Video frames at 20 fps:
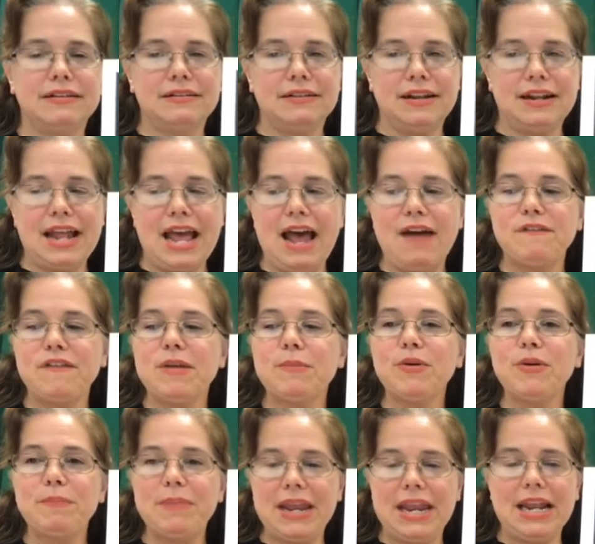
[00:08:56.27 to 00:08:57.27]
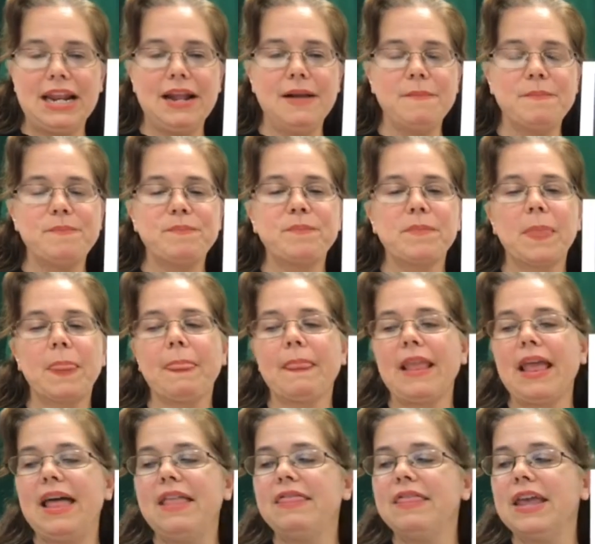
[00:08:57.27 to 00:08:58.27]
And have them repeat it.
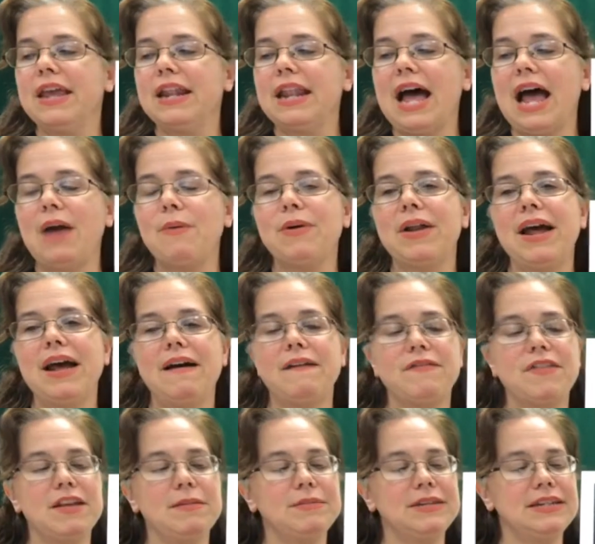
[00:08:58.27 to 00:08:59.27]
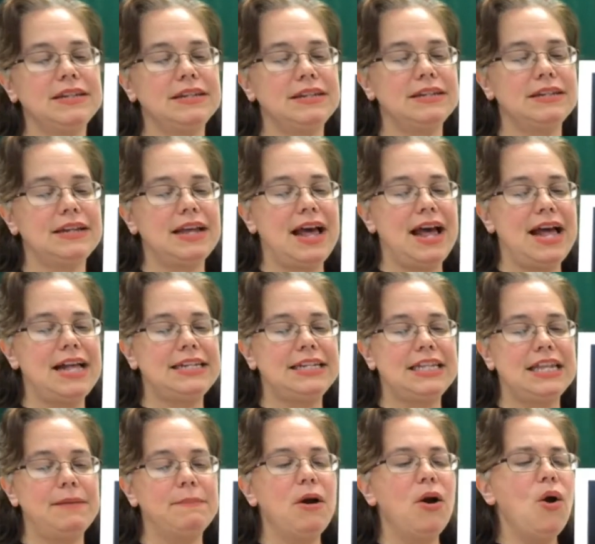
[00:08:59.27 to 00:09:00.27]
And then I would have them ask
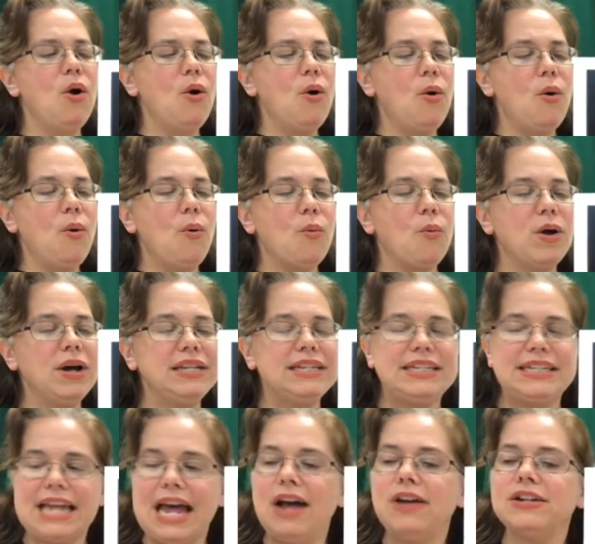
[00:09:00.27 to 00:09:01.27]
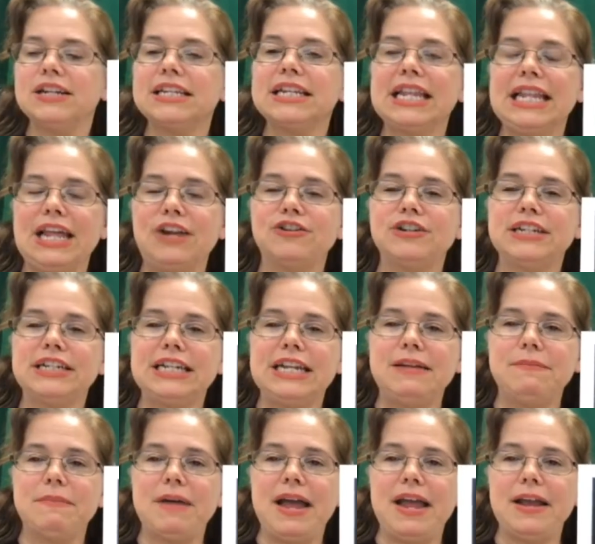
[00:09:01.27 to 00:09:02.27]
them, what sound does the letter
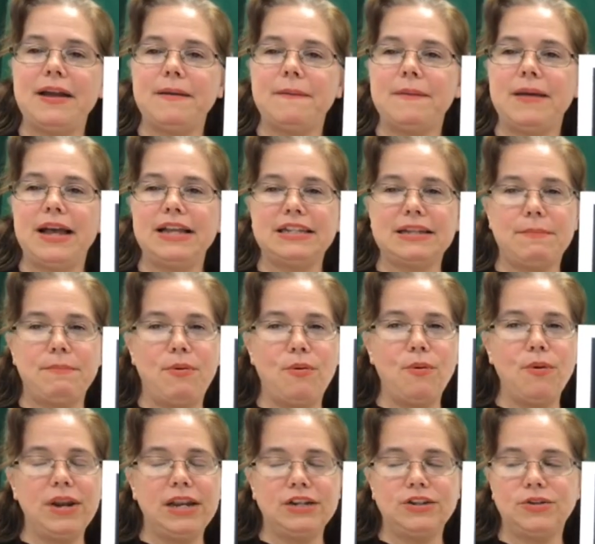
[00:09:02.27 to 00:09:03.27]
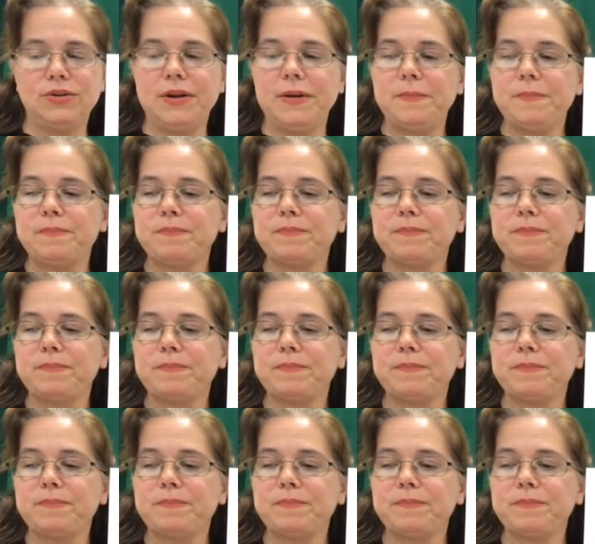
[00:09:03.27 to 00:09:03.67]
C make, as I'm pointing to it?